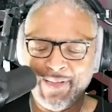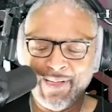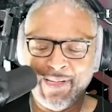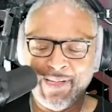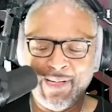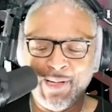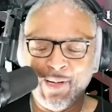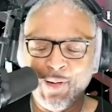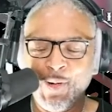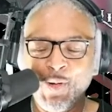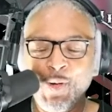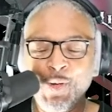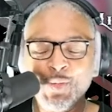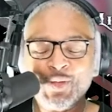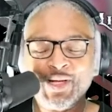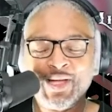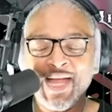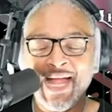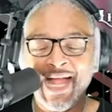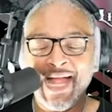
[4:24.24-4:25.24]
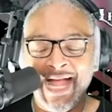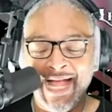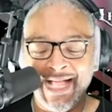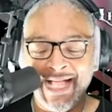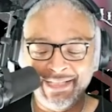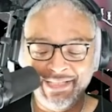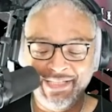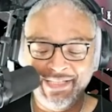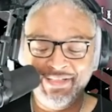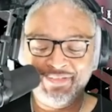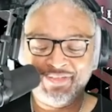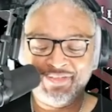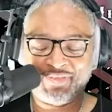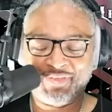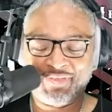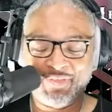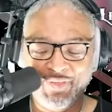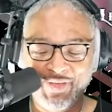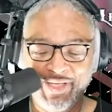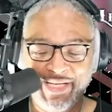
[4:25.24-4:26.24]
An old college
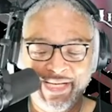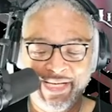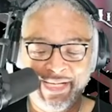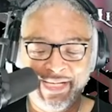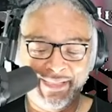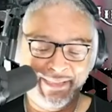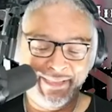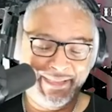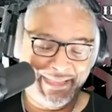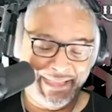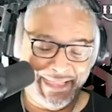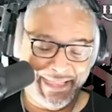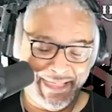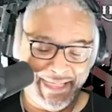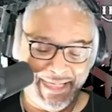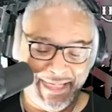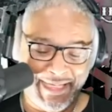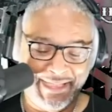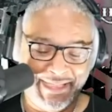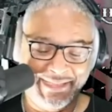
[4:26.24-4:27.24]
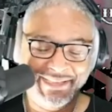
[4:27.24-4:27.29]
friend, huh?